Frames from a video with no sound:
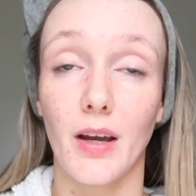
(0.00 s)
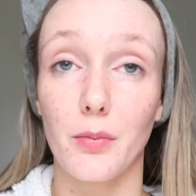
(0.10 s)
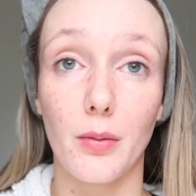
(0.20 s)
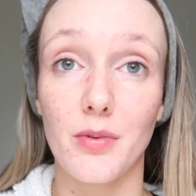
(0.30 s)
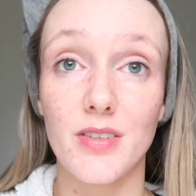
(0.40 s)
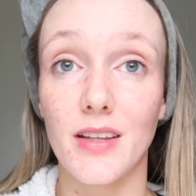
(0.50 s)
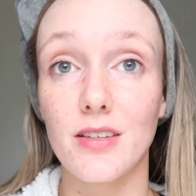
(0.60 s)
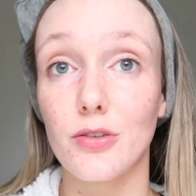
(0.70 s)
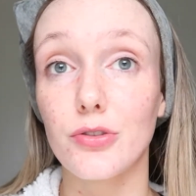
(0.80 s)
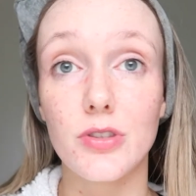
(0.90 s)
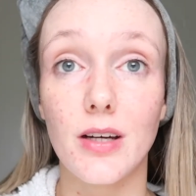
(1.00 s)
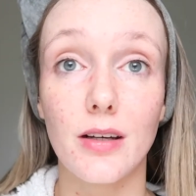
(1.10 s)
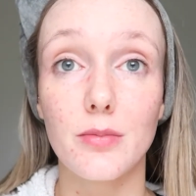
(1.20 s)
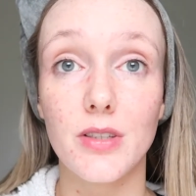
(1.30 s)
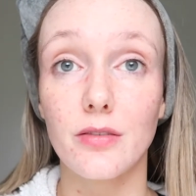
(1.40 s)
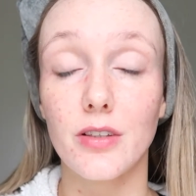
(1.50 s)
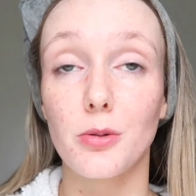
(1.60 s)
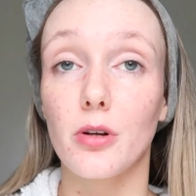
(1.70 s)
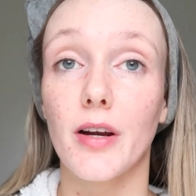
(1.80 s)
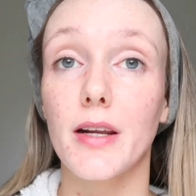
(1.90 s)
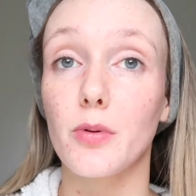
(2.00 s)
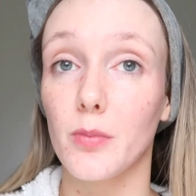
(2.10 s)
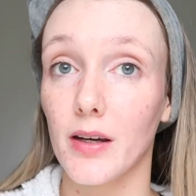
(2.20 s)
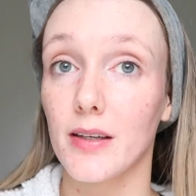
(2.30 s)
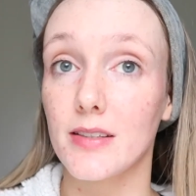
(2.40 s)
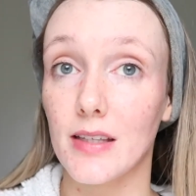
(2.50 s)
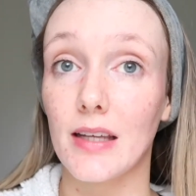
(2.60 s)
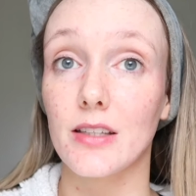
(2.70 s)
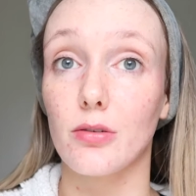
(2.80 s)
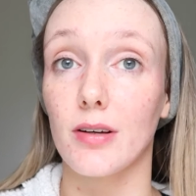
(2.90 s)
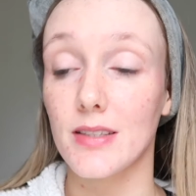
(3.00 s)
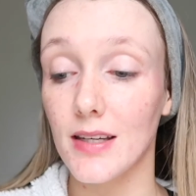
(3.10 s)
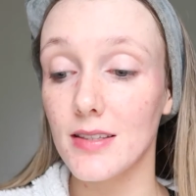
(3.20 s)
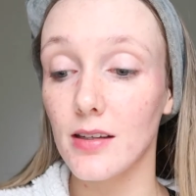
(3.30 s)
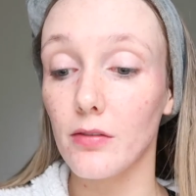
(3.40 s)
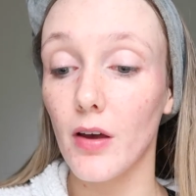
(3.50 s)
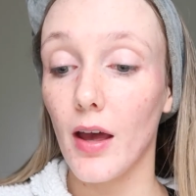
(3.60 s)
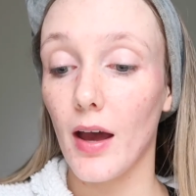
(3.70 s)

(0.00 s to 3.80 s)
probably said this 100 times in the video already, but my skin is quite sensitive,